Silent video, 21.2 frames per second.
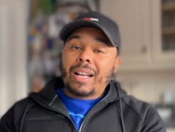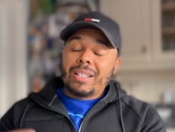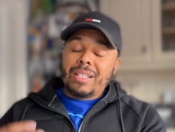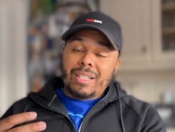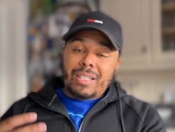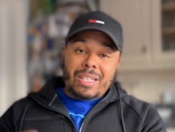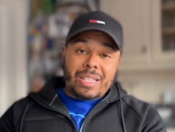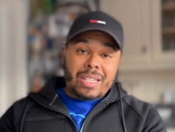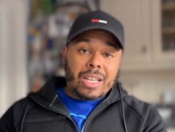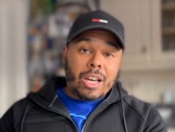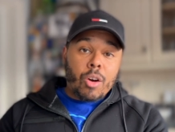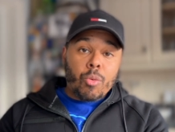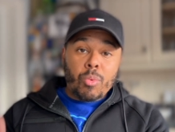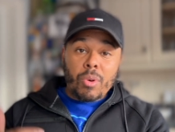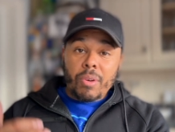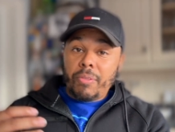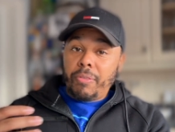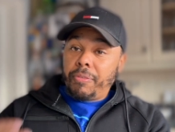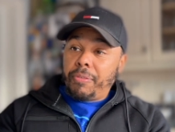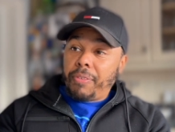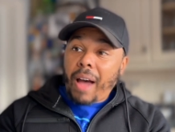can sell
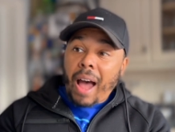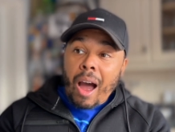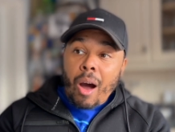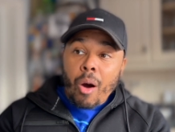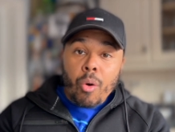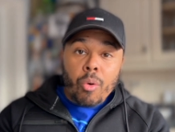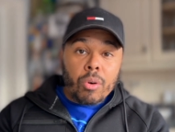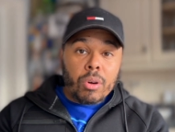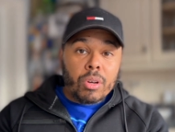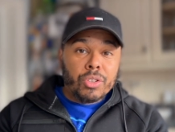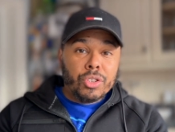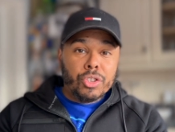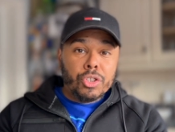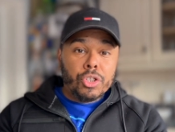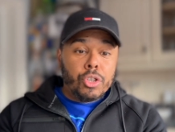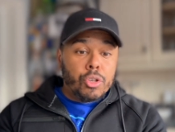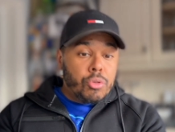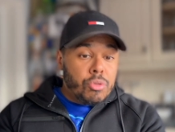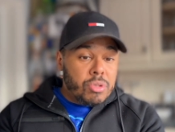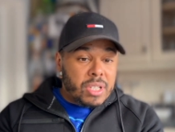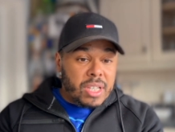without
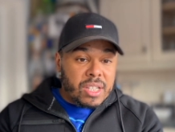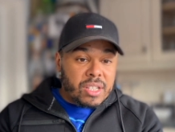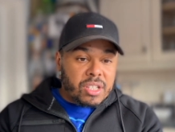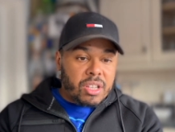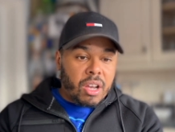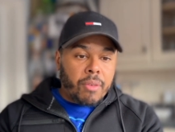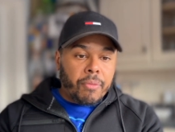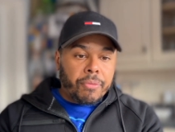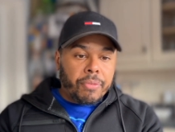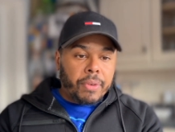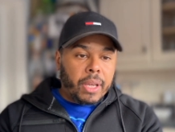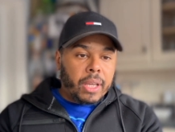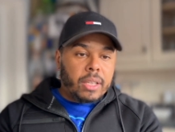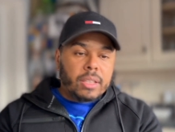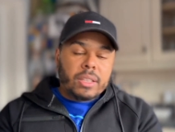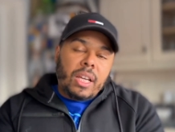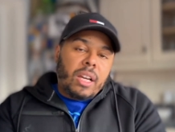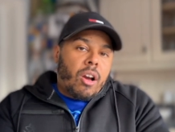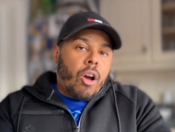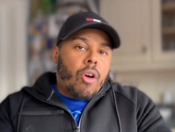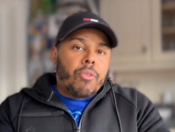using something
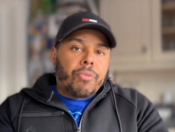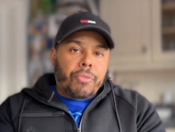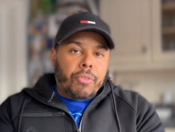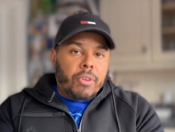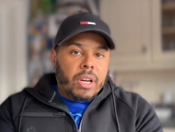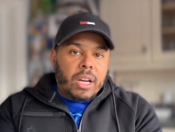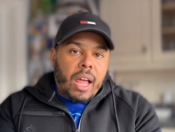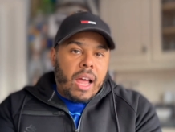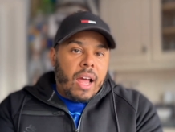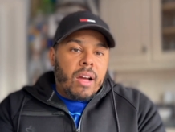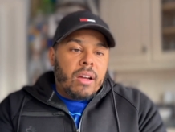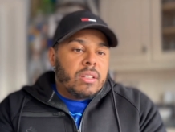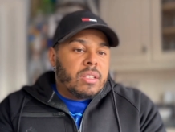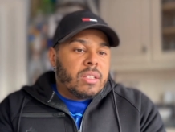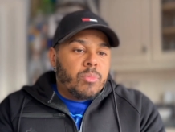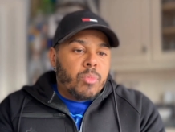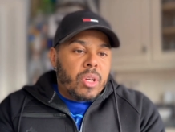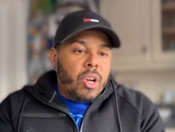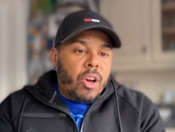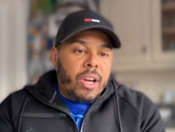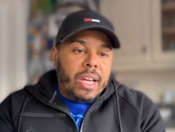then go for it like
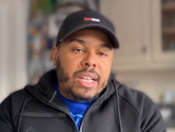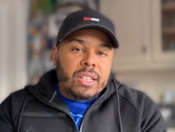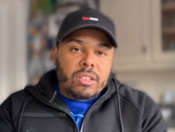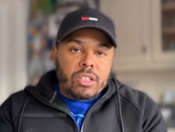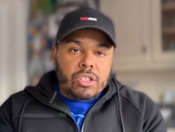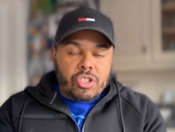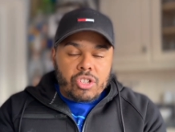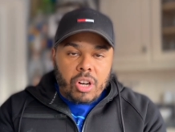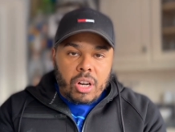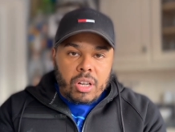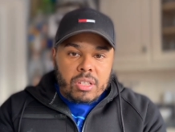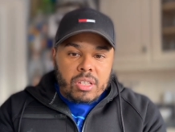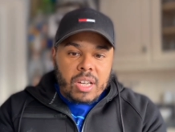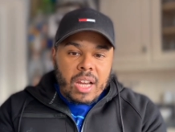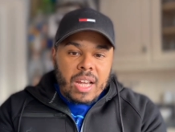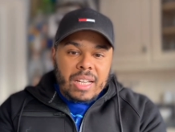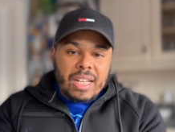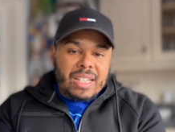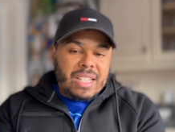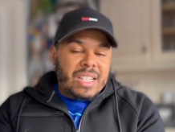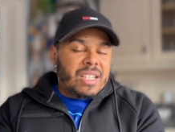we're not here to judge
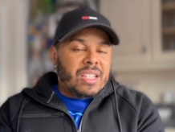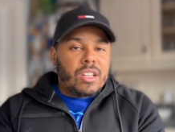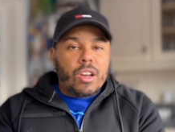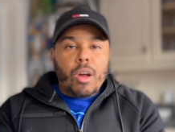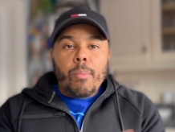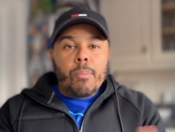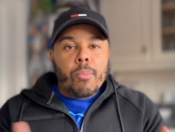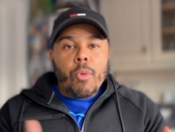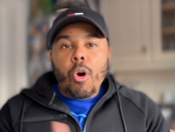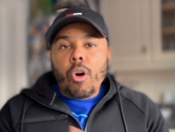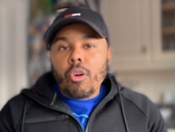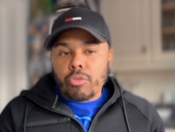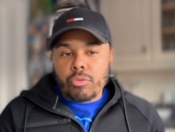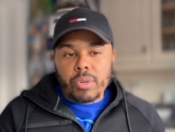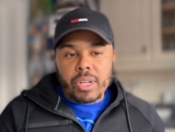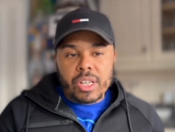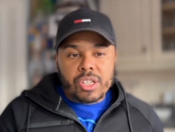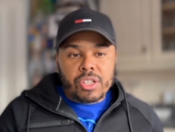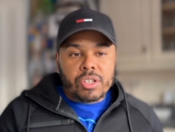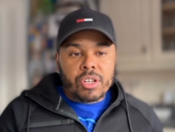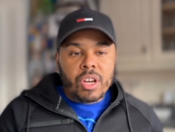this isn't a moral
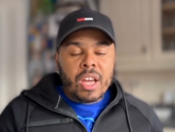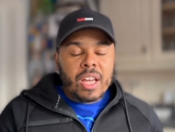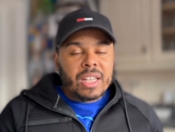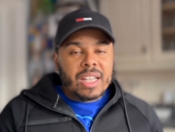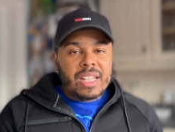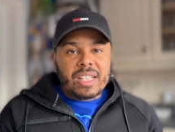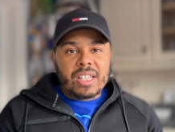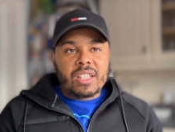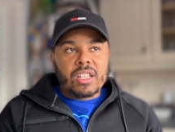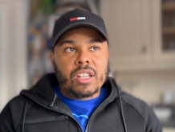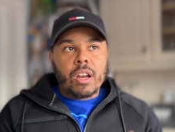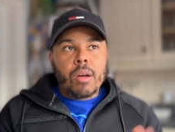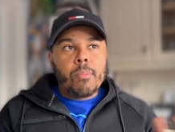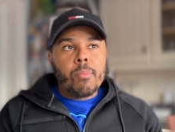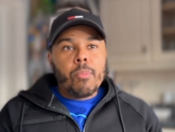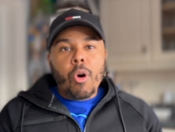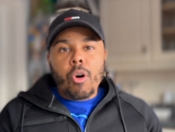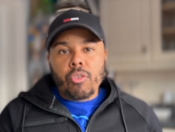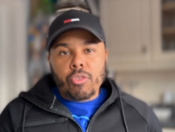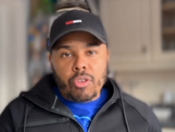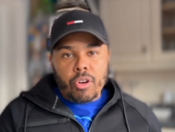issue this isn't a
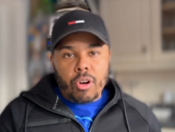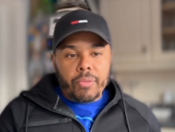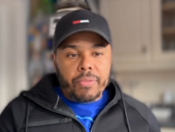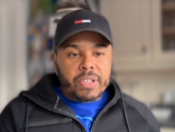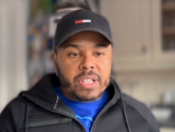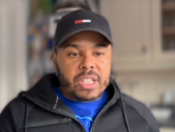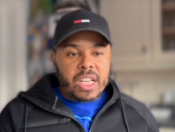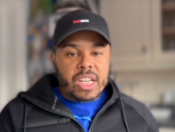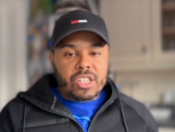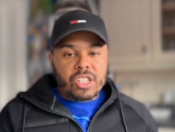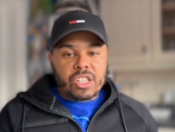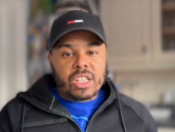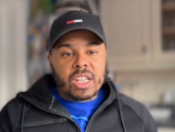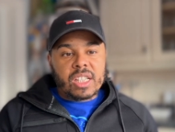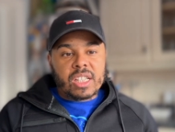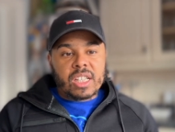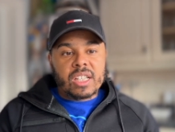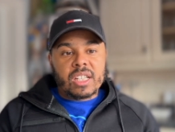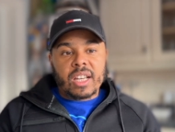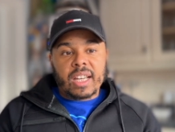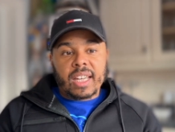moral conversation
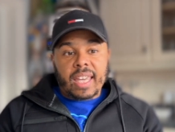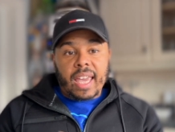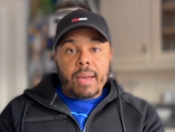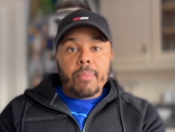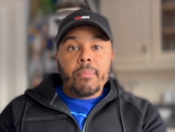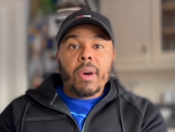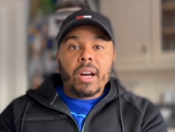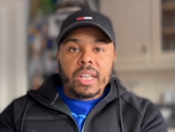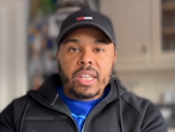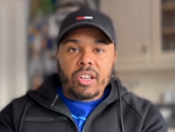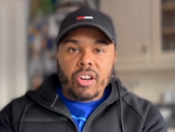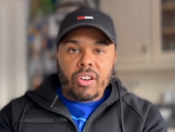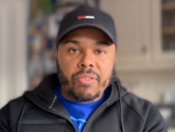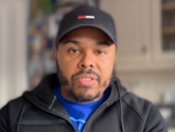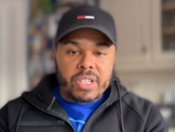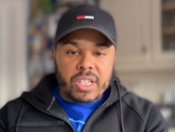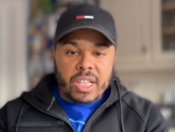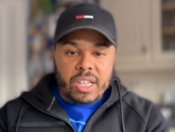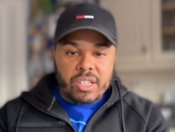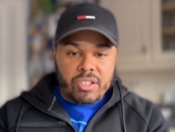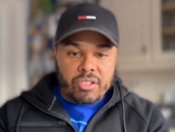this is a get money
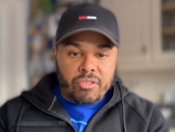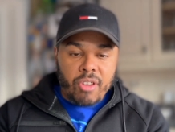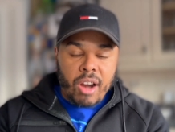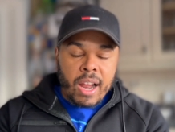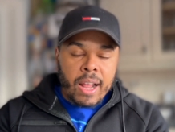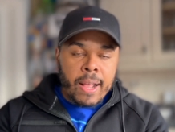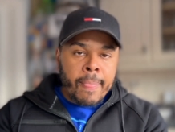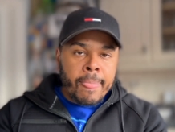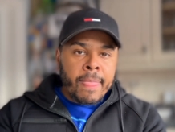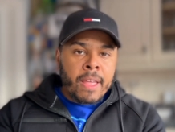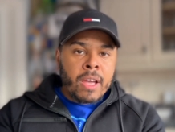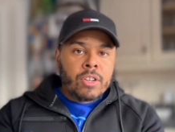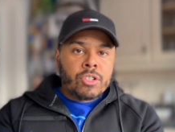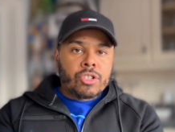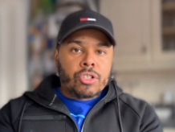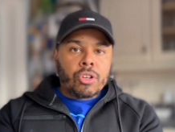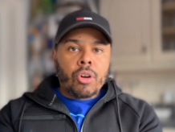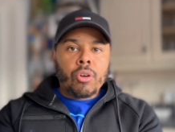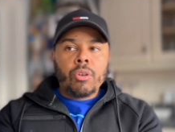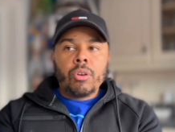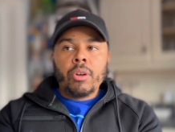conversation right
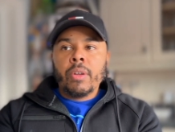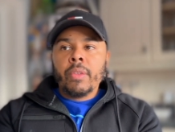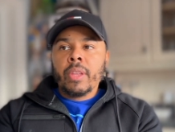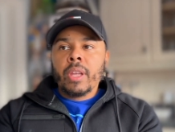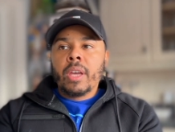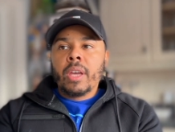so